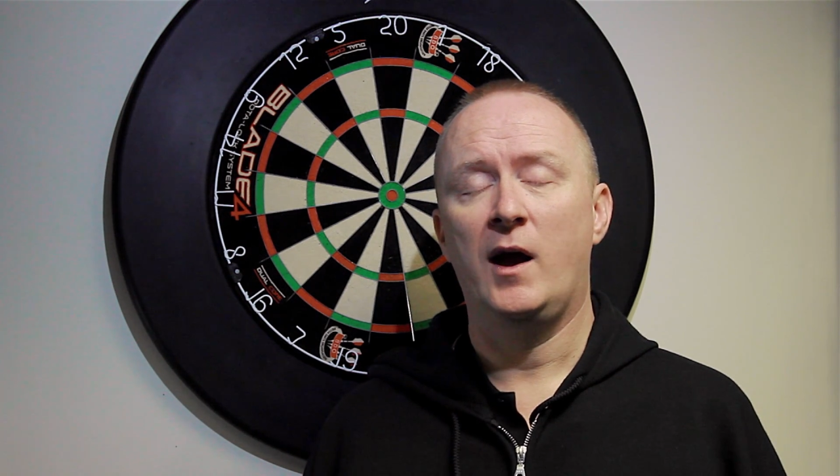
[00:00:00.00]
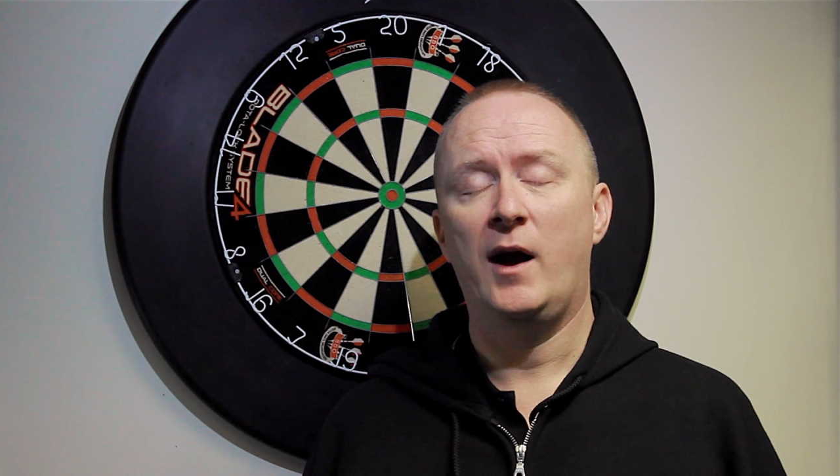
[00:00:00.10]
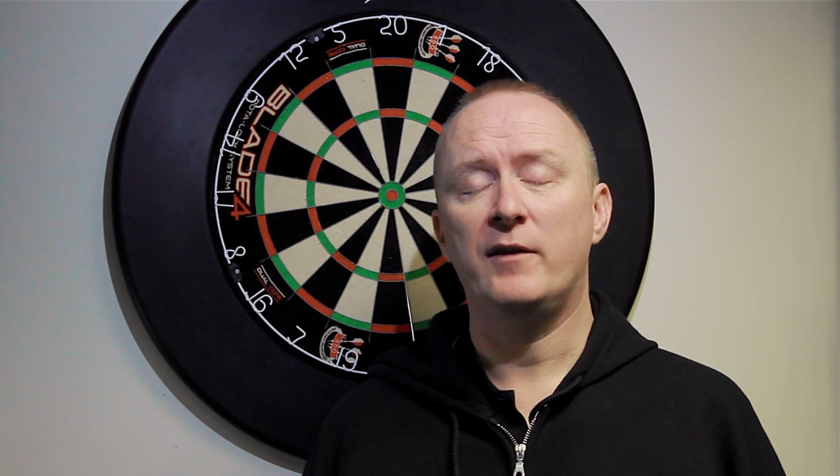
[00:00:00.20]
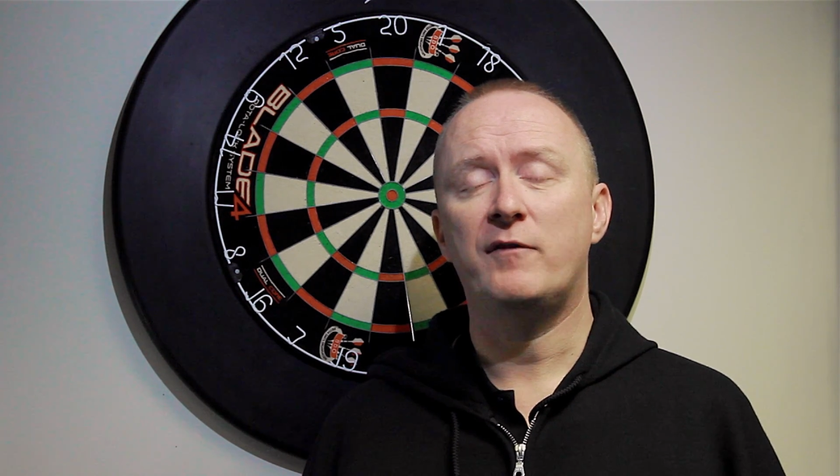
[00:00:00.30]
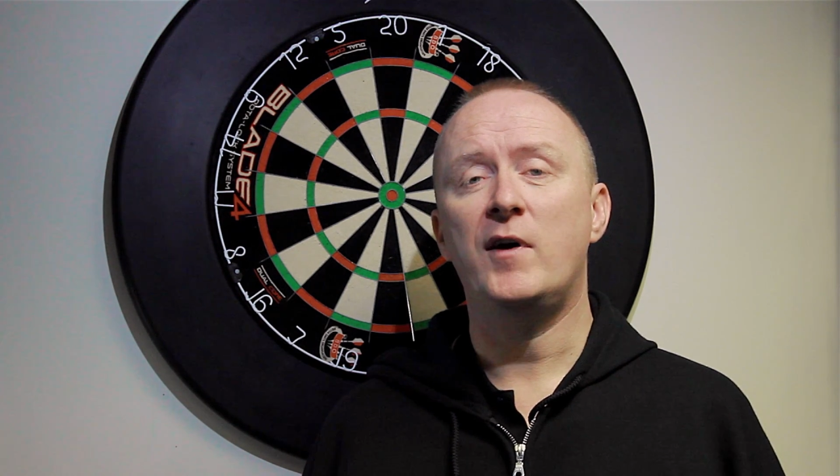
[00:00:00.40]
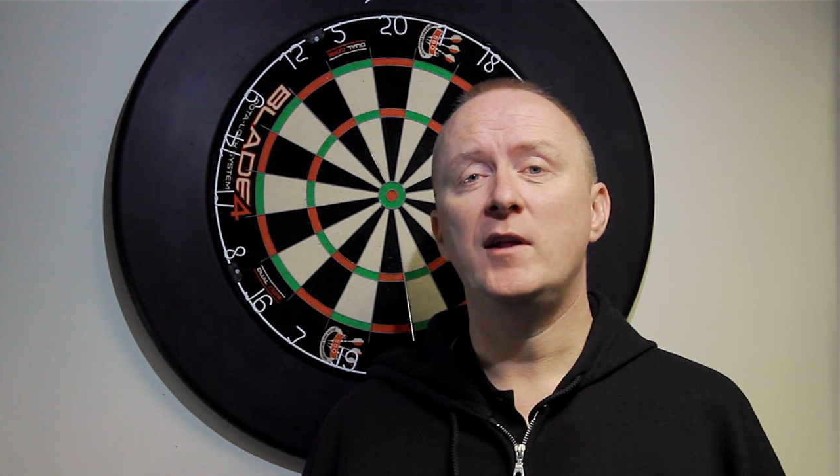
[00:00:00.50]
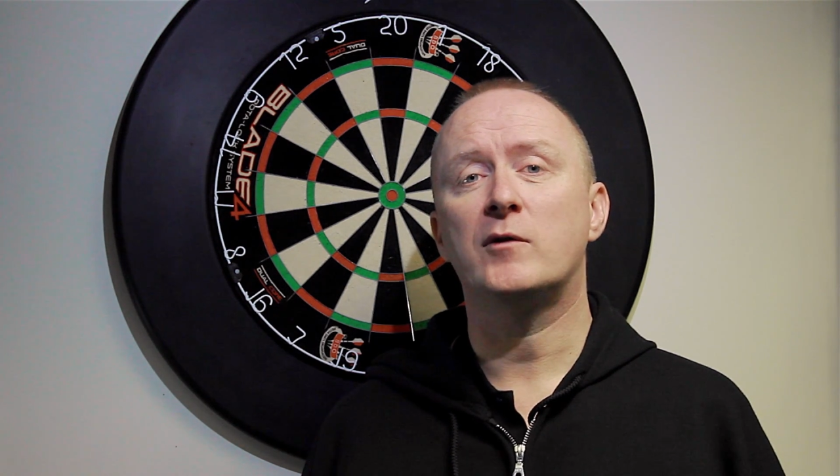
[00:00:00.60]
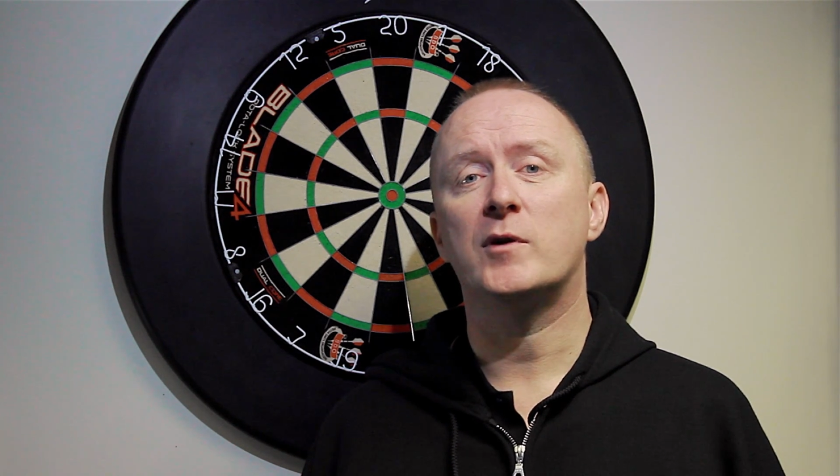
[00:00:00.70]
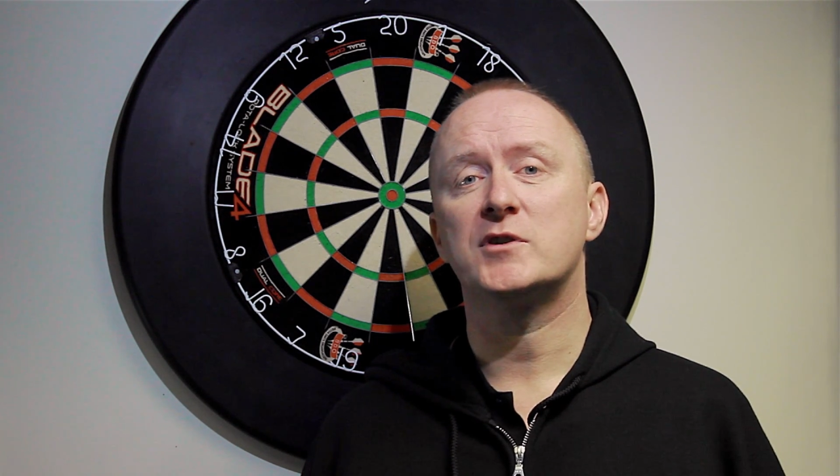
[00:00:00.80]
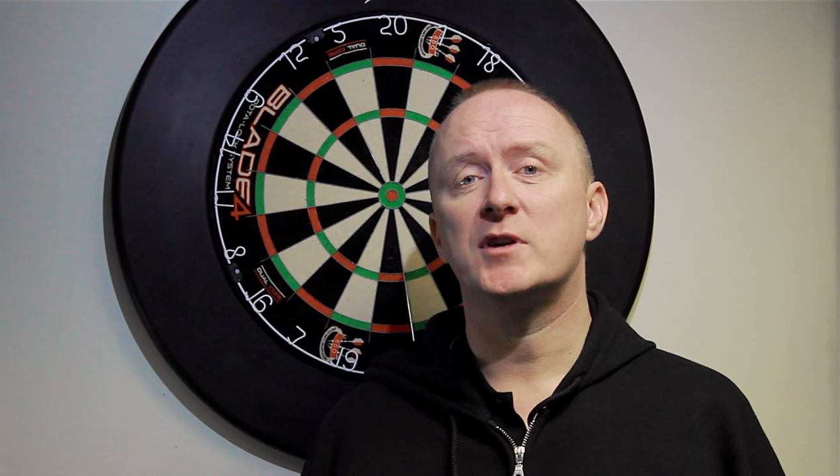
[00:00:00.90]
And the final
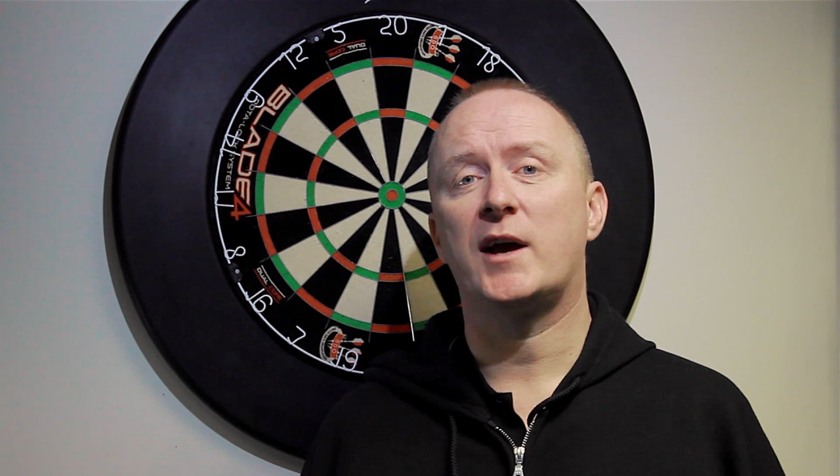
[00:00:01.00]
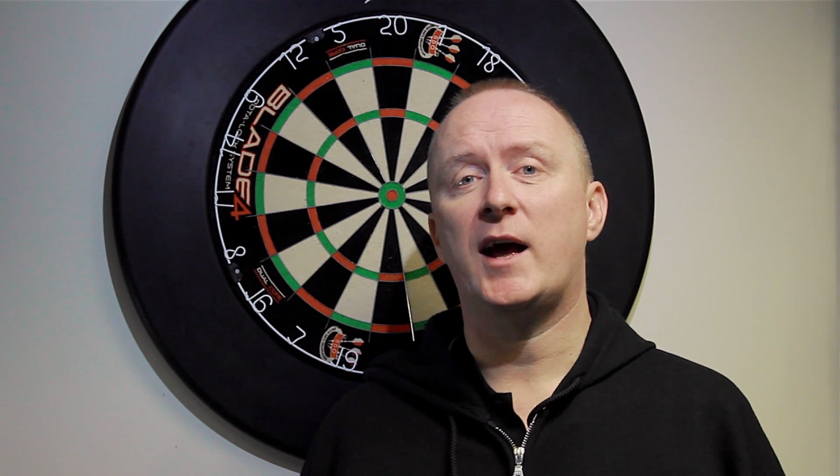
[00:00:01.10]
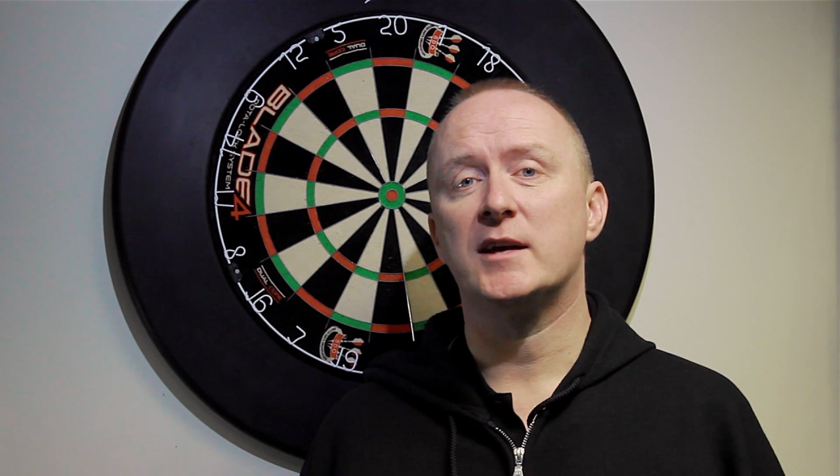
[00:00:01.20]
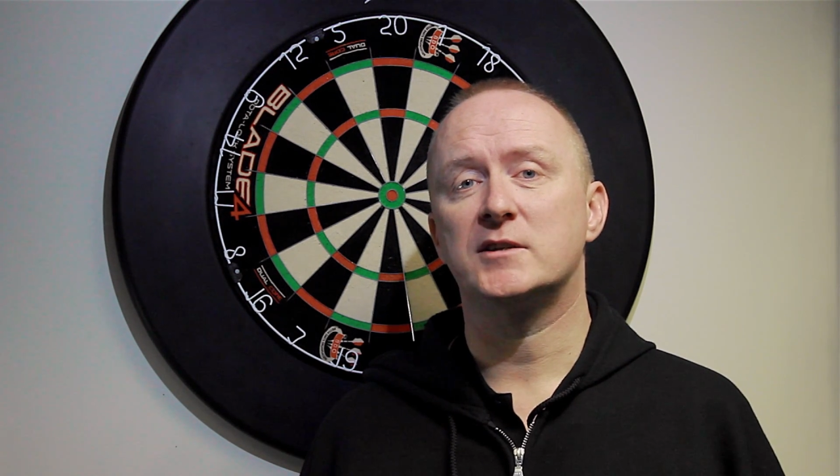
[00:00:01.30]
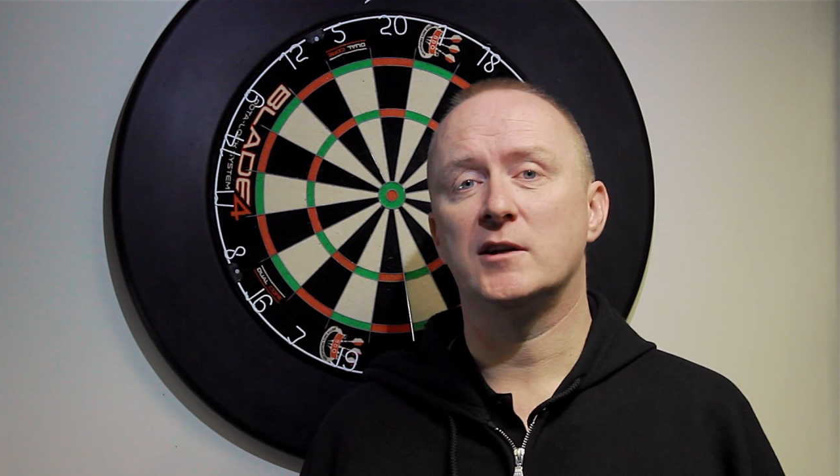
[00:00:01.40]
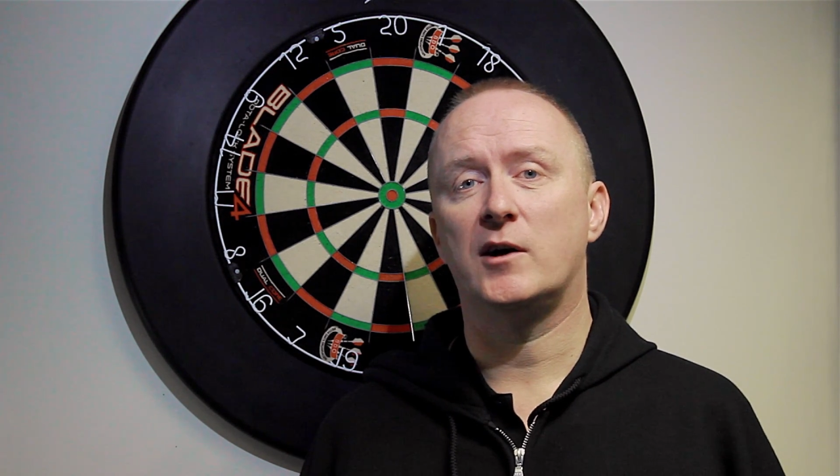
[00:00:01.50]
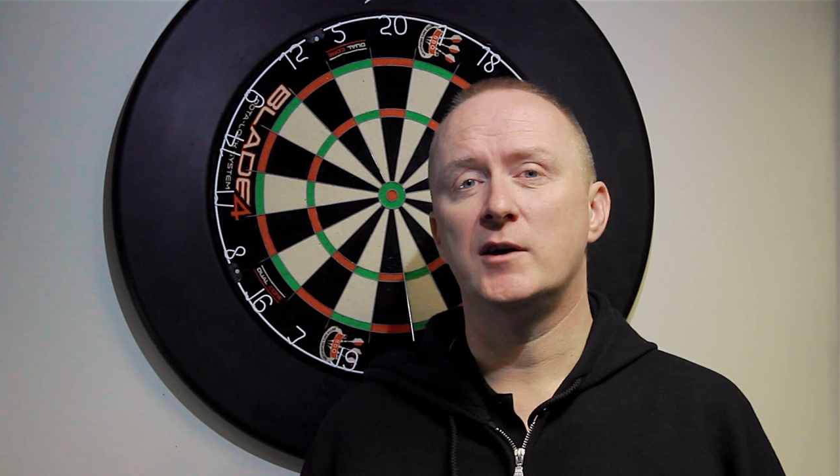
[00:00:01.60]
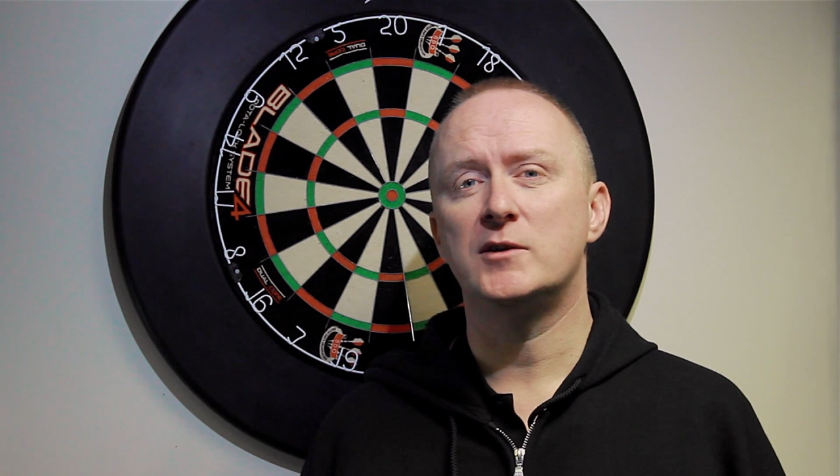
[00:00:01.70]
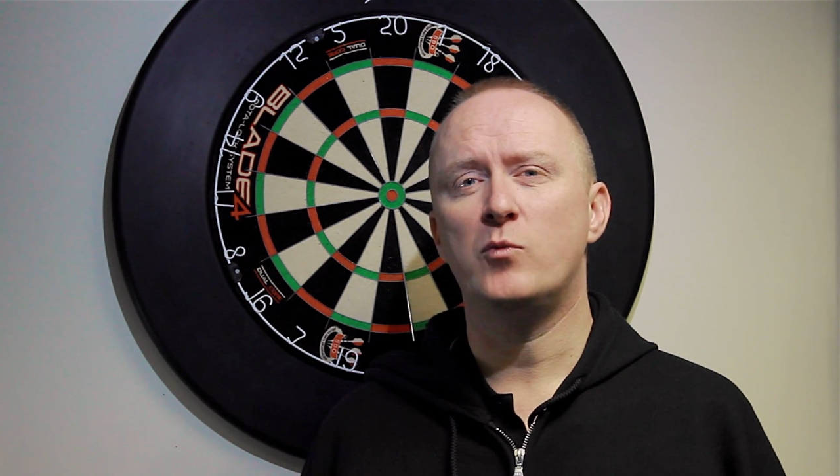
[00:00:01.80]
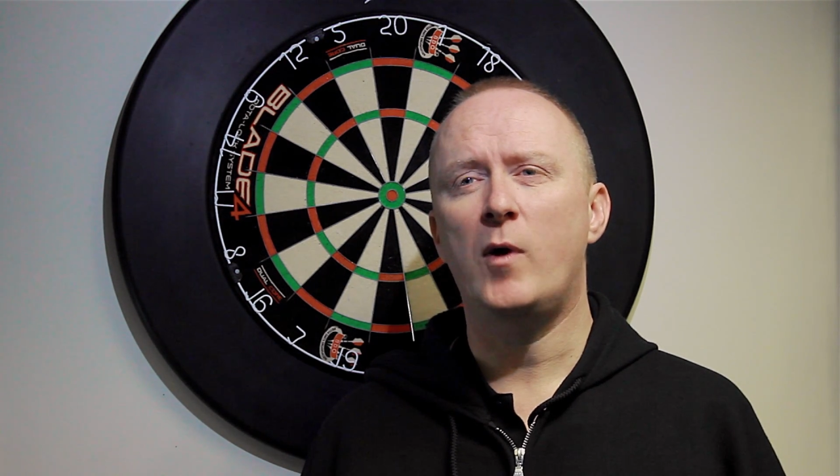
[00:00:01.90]
question I get asked a lot is,